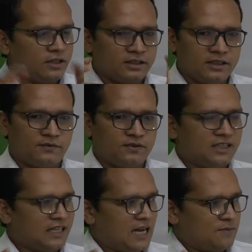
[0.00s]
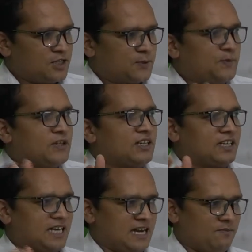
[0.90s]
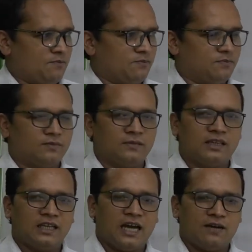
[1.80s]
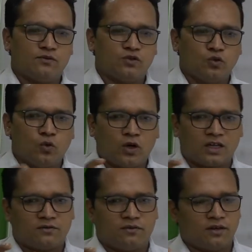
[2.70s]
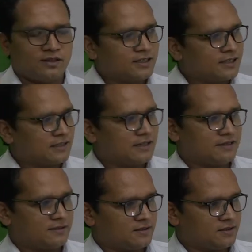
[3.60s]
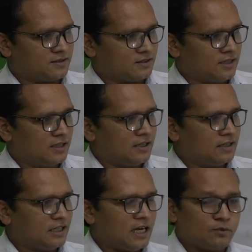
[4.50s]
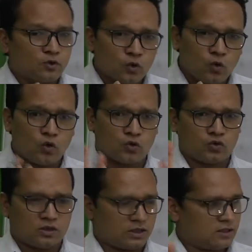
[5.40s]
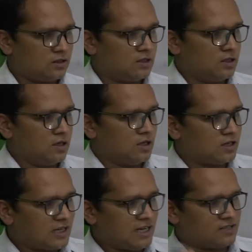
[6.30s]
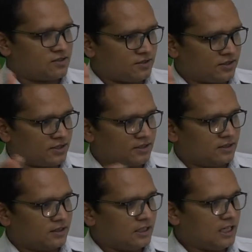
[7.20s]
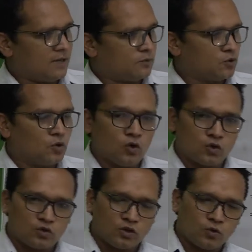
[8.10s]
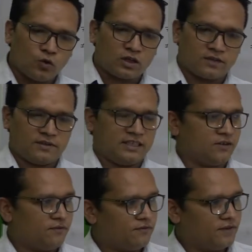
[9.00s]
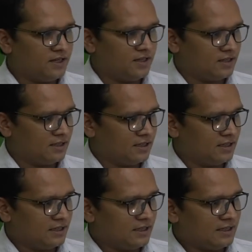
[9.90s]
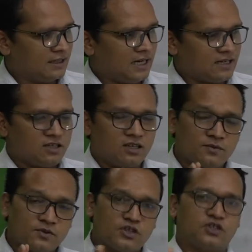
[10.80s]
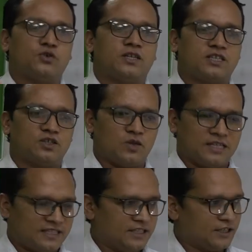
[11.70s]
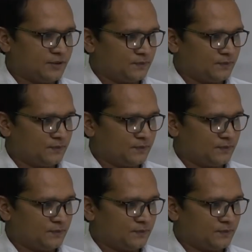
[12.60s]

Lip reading: if they have spare time, they have to work for their cattle, they have to go to the grass cutting, they have to go to the work in a field. That sort of situation was there.